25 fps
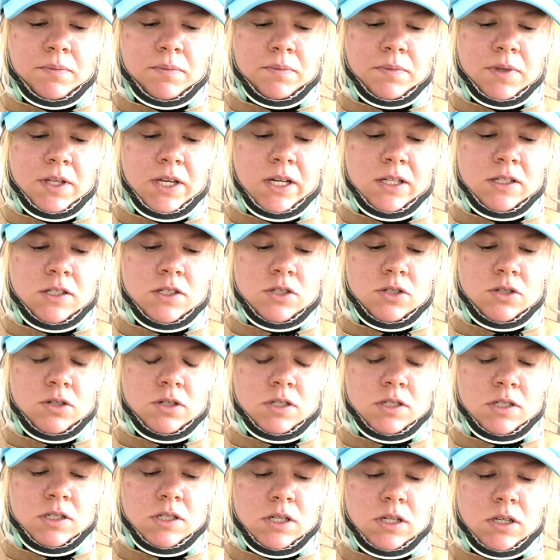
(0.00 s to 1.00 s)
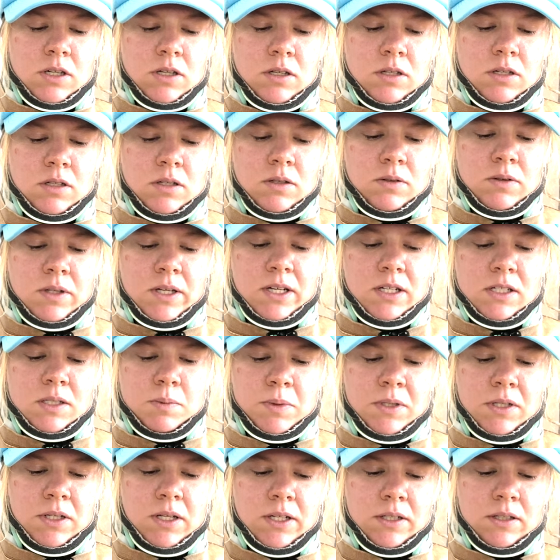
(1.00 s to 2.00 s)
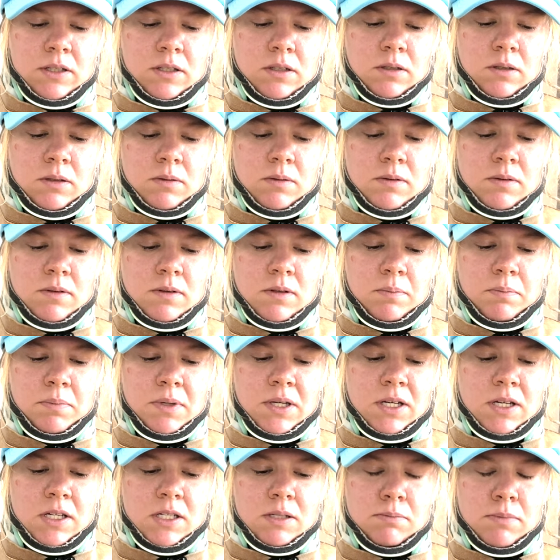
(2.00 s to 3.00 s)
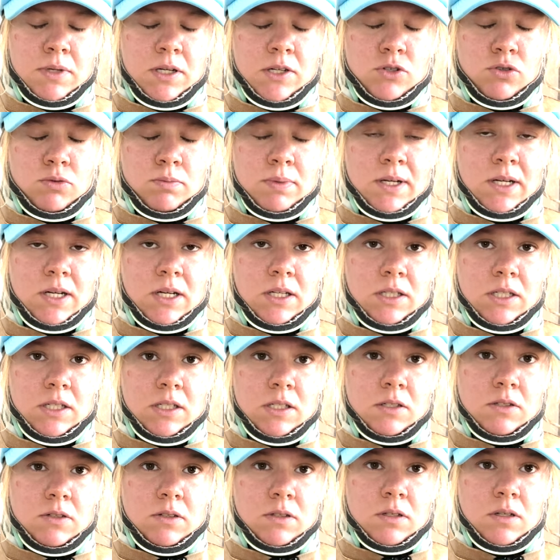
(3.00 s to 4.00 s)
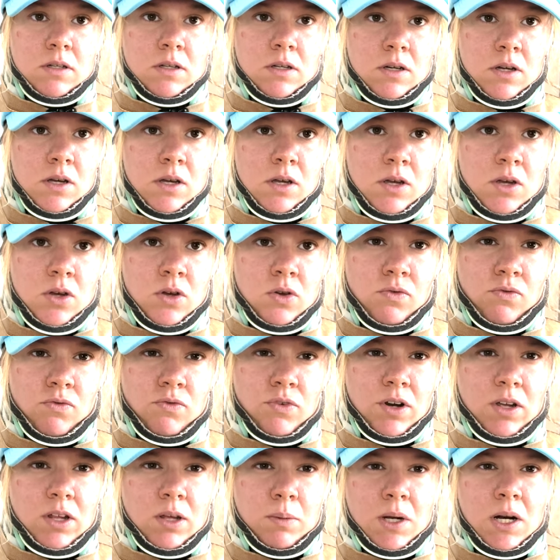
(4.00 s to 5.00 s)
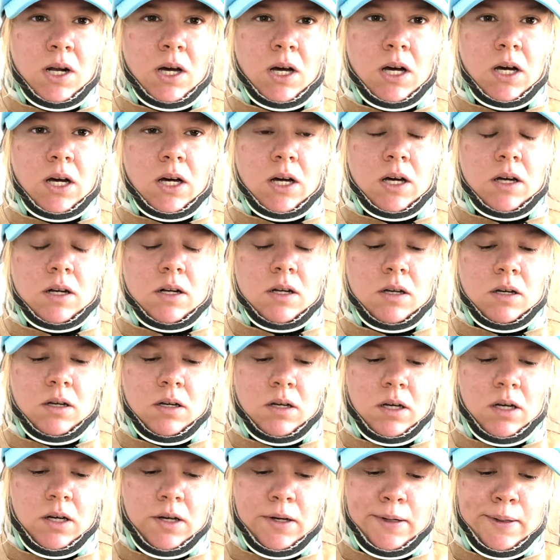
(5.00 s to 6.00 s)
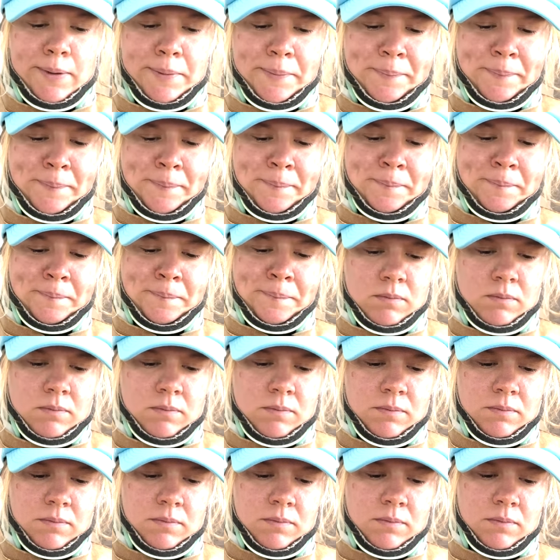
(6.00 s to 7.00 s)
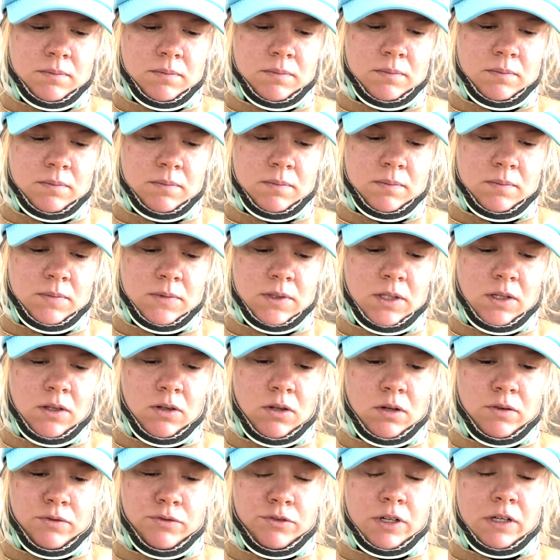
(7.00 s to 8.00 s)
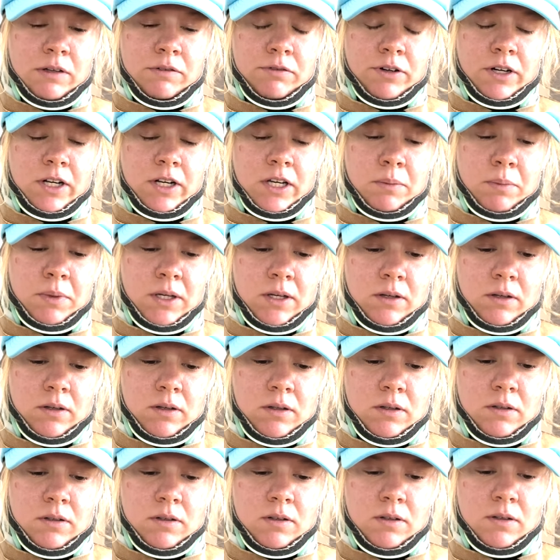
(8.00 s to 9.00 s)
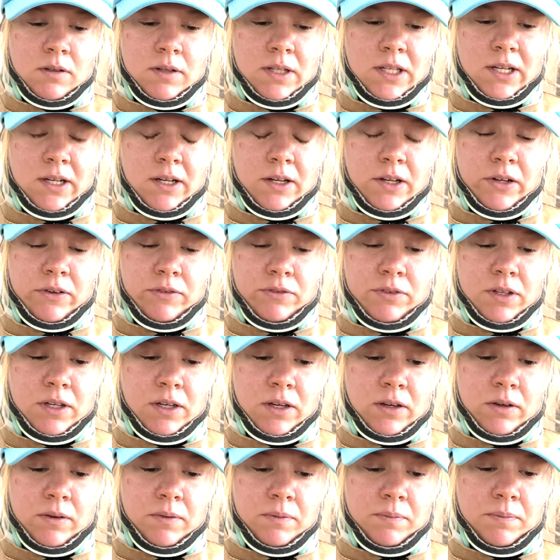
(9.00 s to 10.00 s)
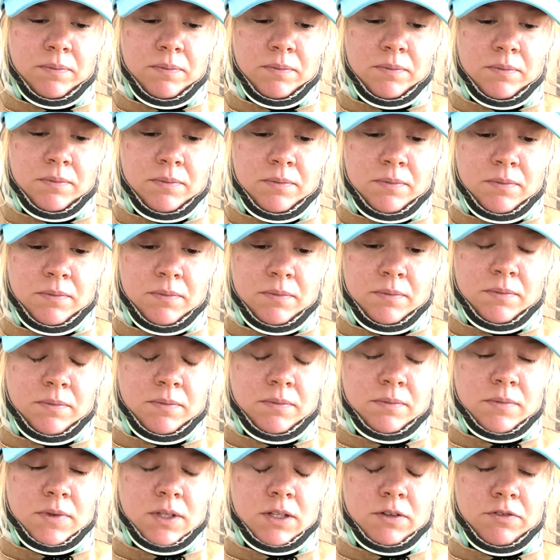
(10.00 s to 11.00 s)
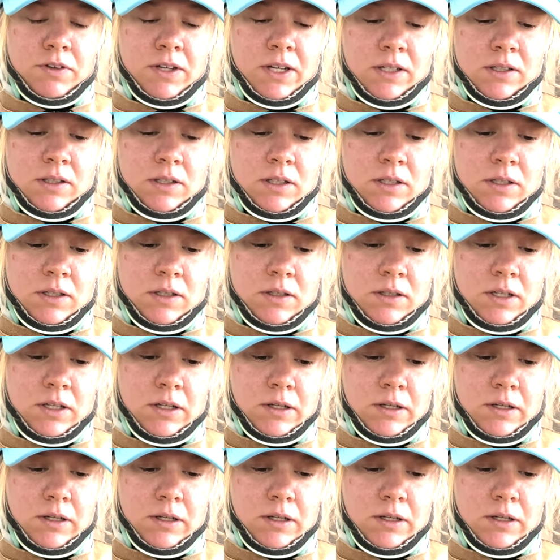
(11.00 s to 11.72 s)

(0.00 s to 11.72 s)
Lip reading: the uncertainty. That's been like the biggest mental part that's really been hard. A lot of reframing, that kind of thing. The fact that